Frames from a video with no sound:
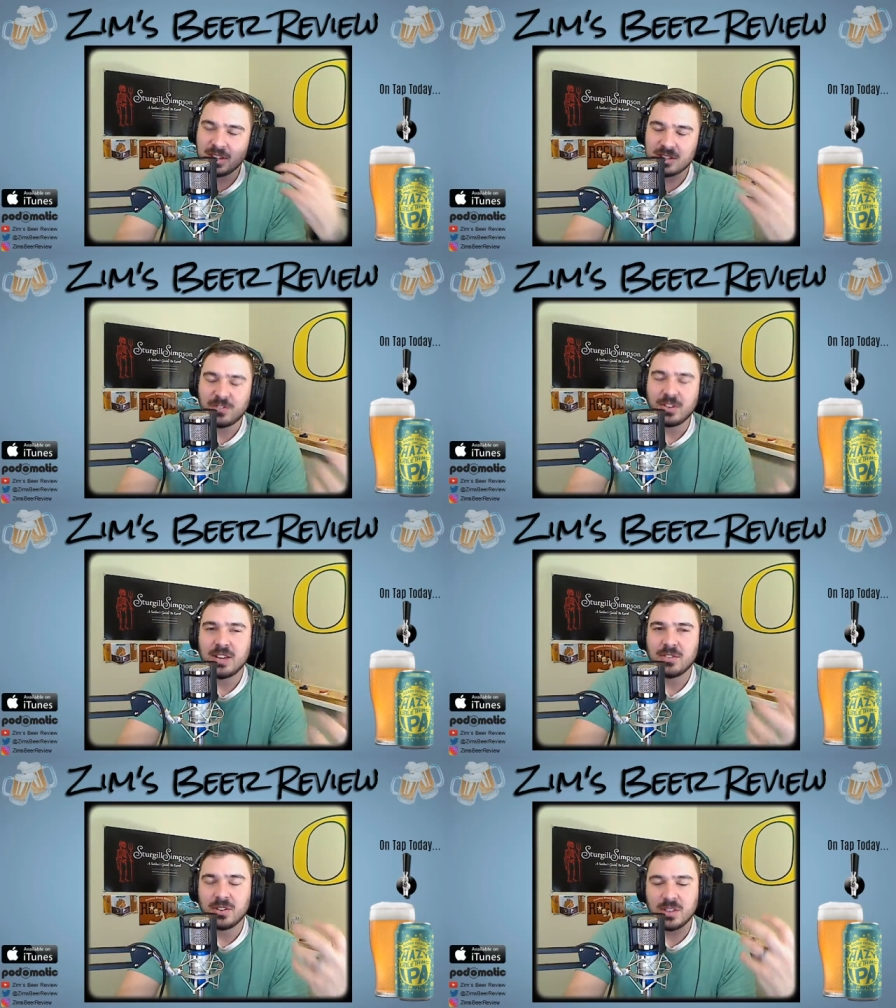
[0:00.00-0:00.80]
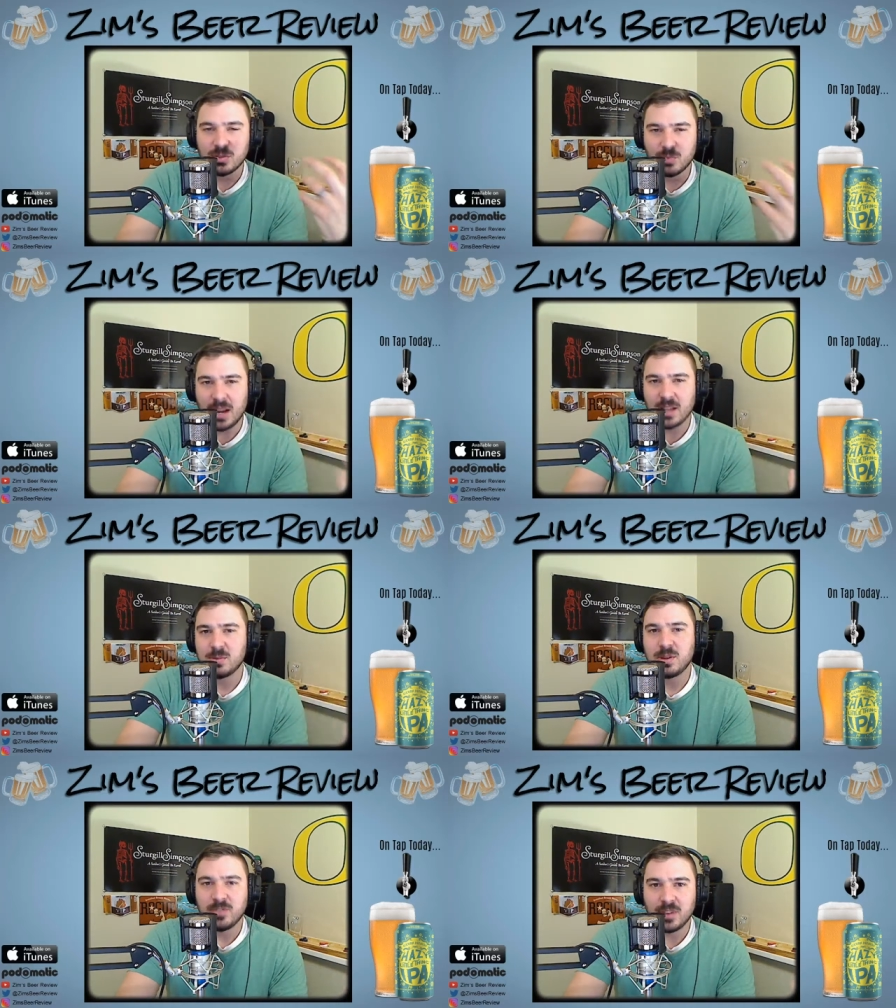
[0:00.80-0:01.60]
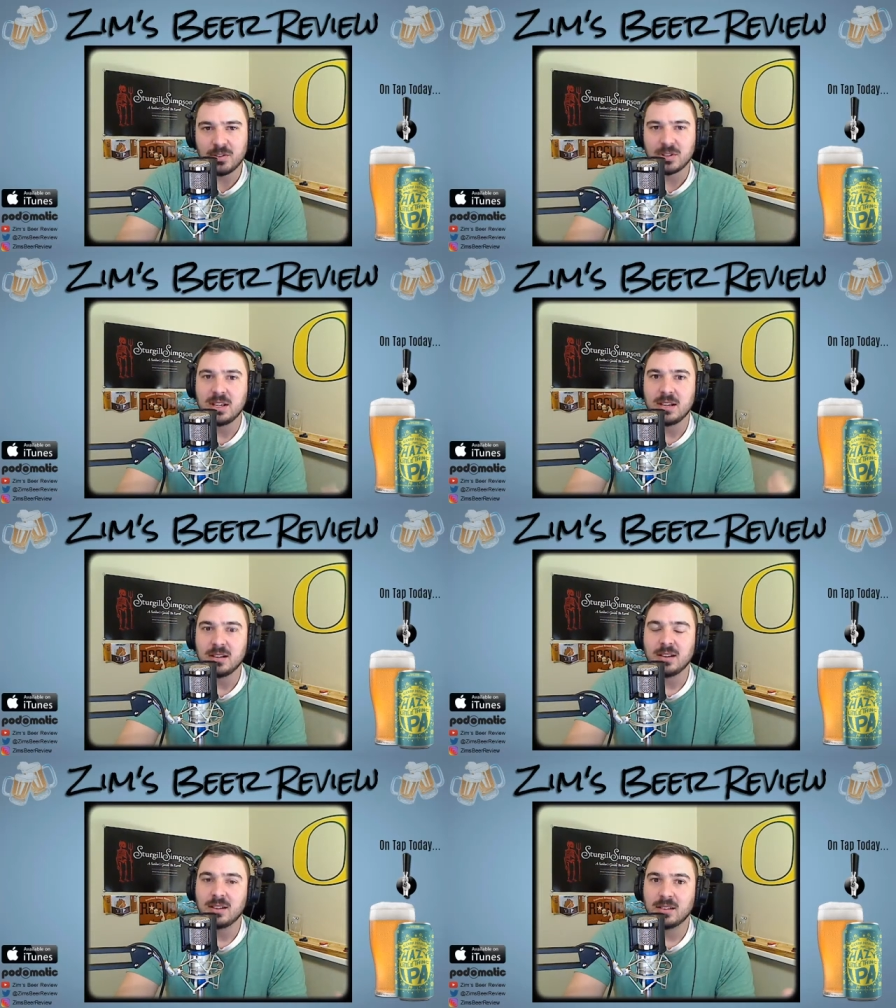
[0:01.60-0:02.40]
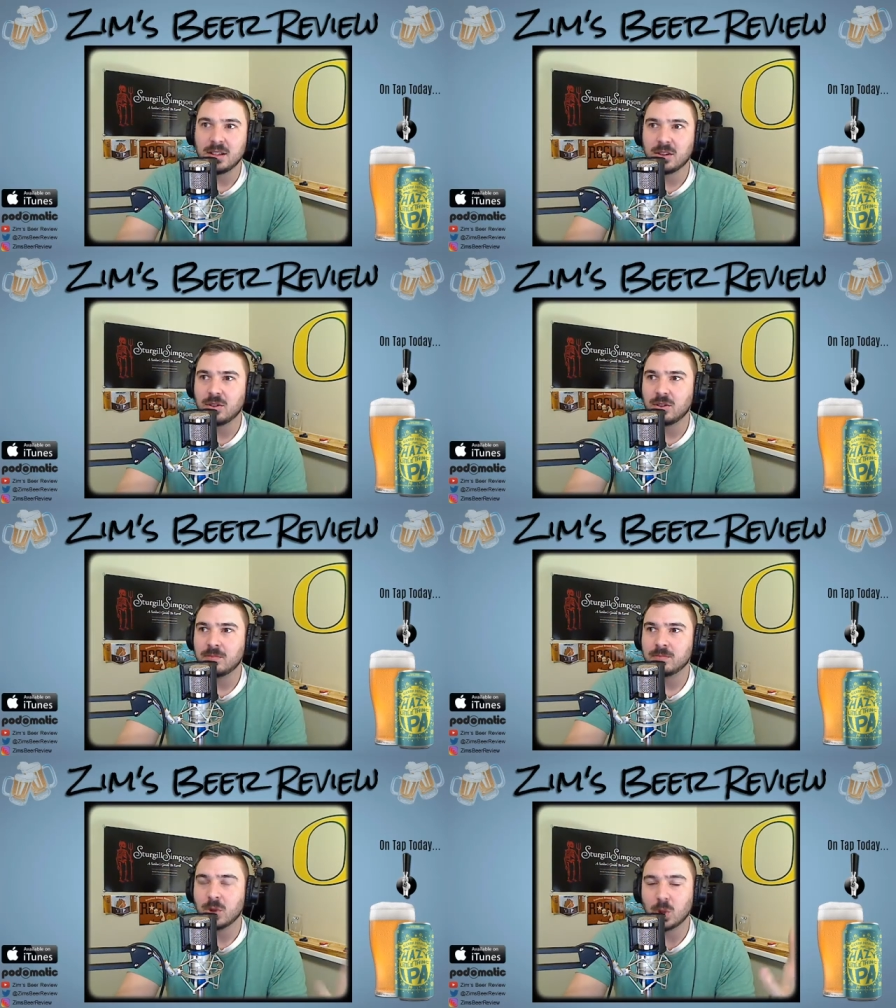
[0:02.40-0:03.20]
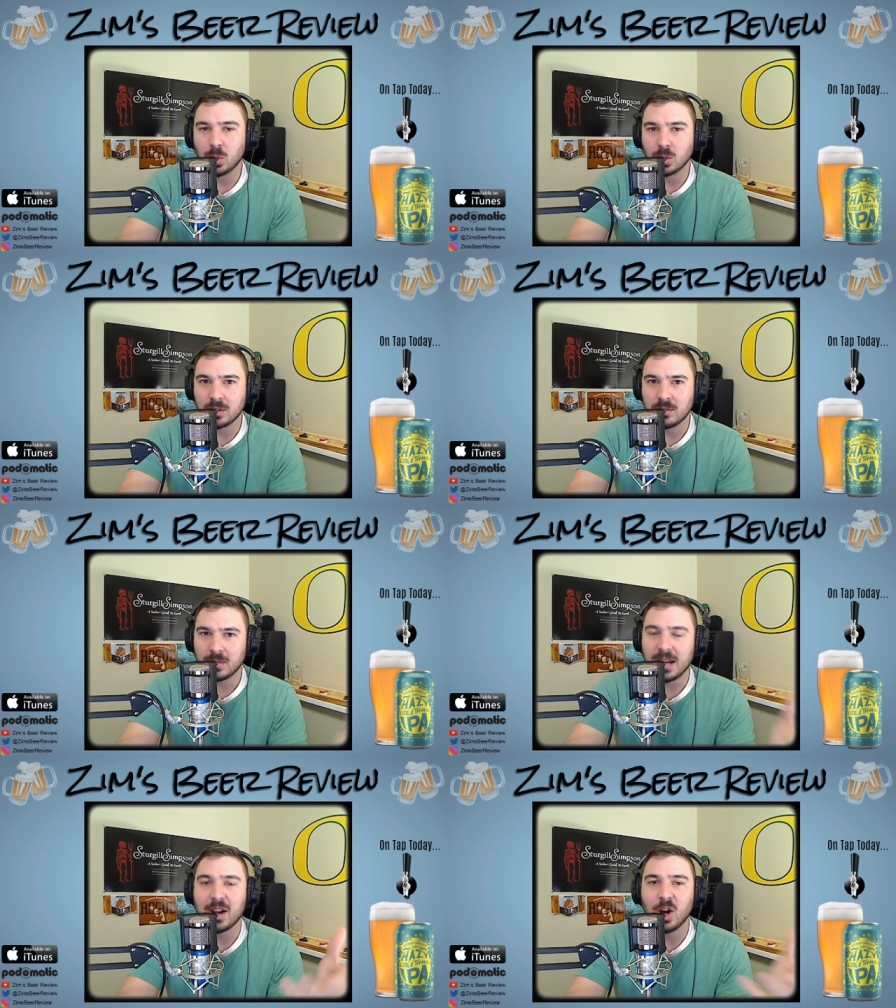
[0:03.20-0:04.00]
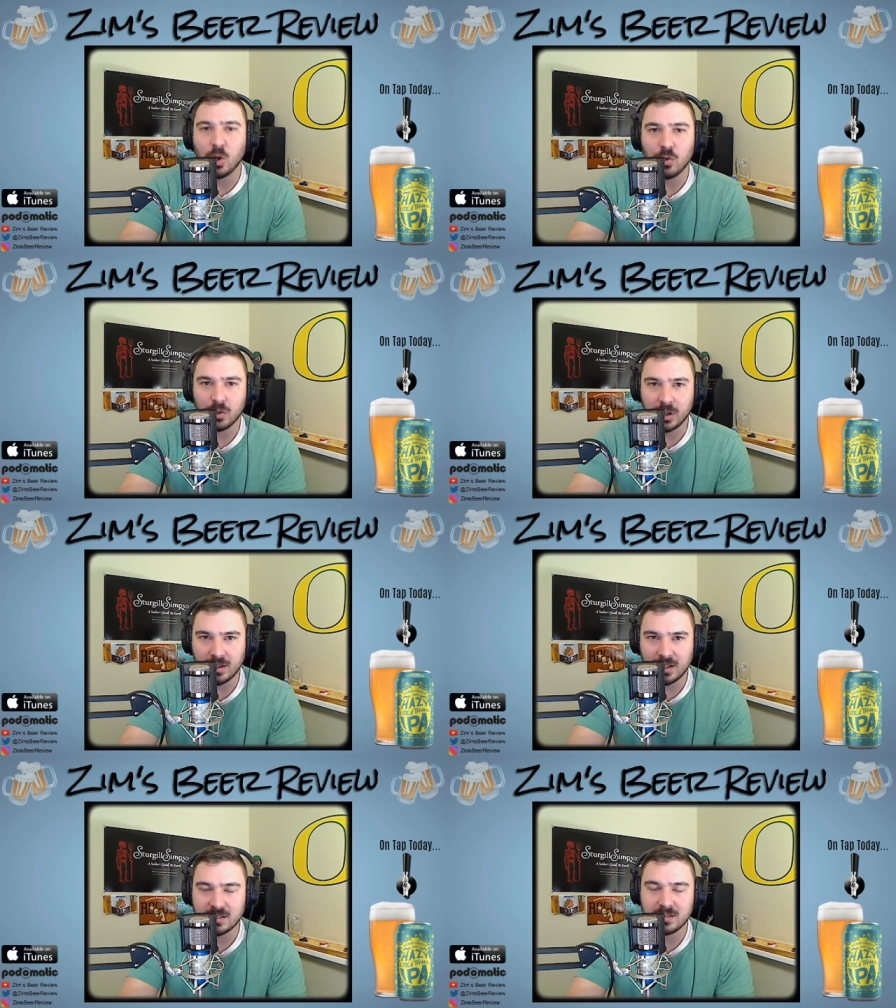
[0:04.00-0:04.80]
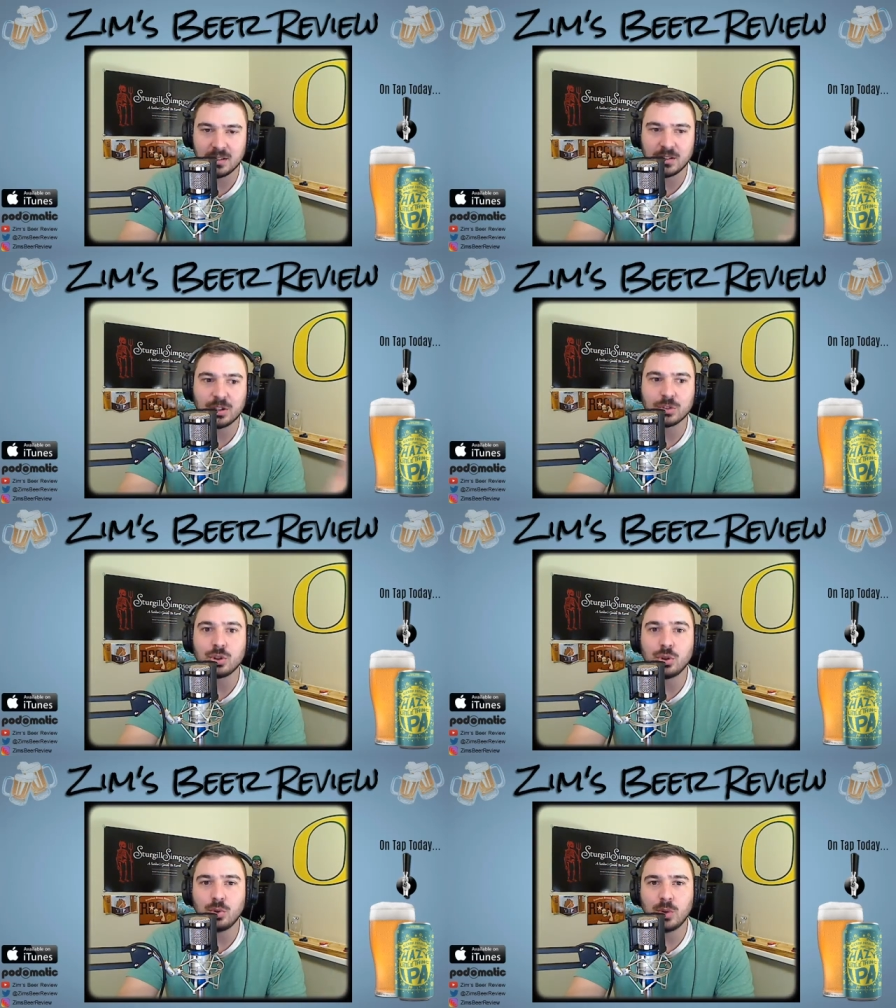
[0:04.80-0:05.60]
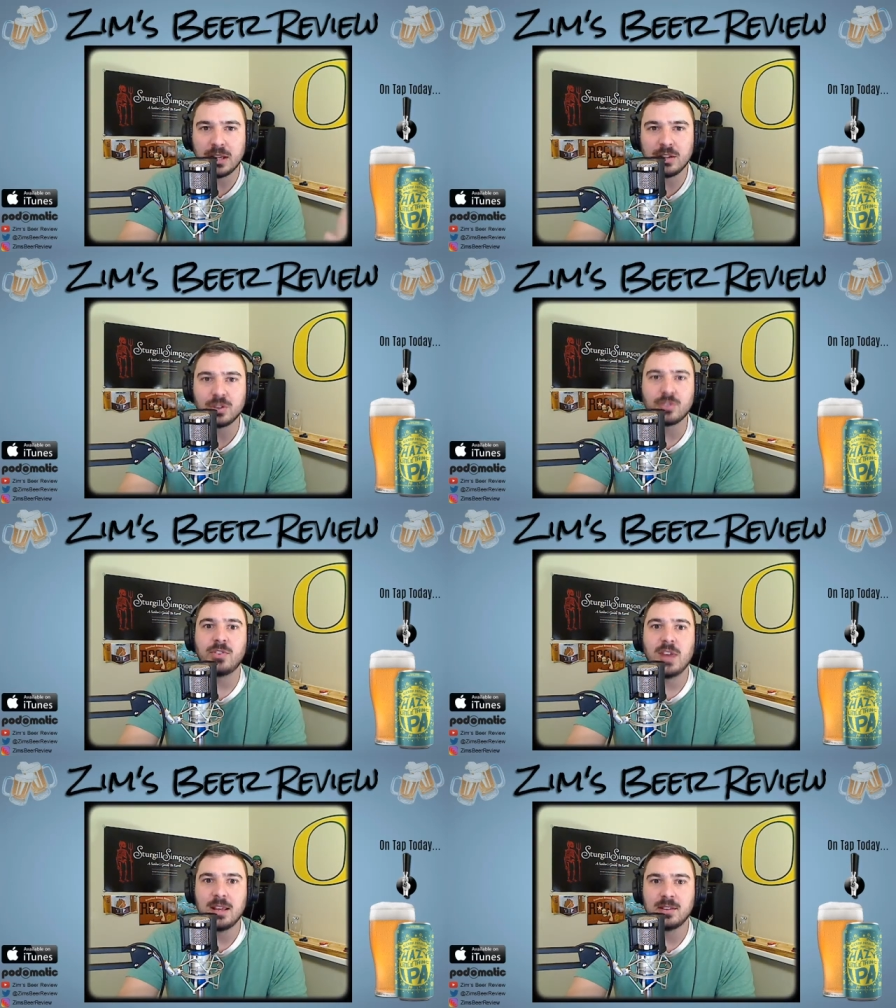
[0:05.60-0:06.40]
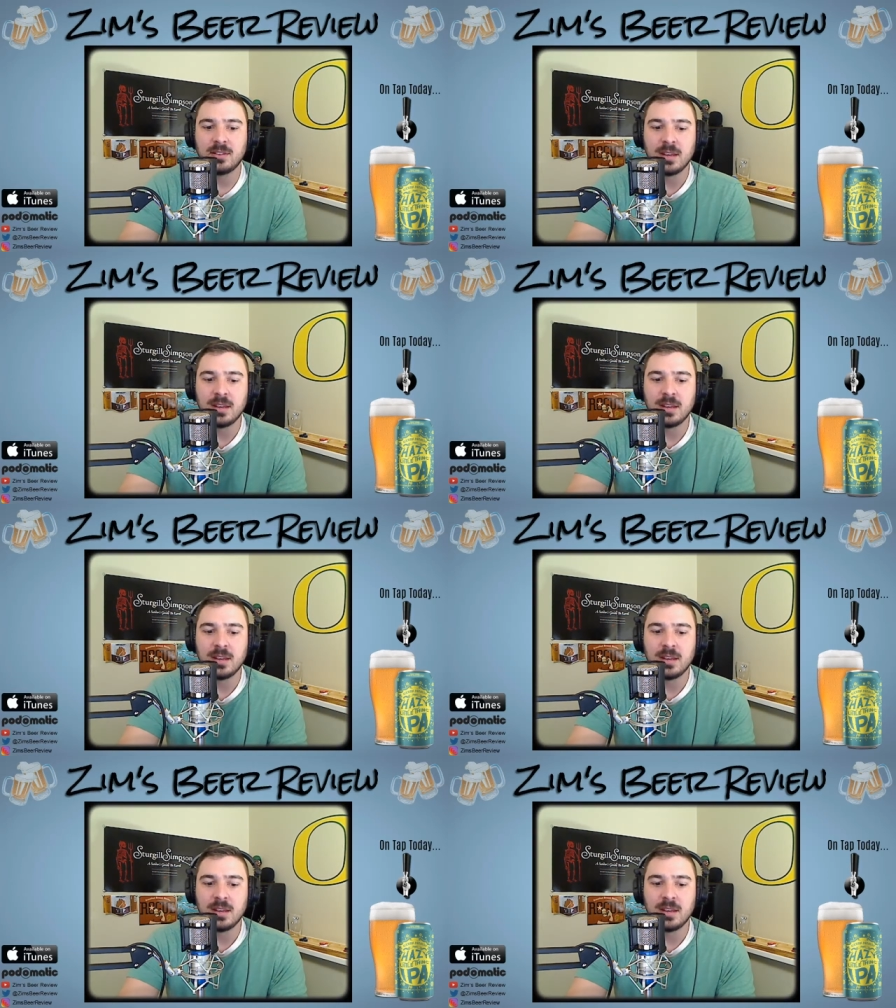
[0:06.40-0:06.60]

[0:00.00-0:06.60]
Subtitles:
flavor, this raspberry flavor is getting a little old. I'm kind of over it. It's a little too in your face.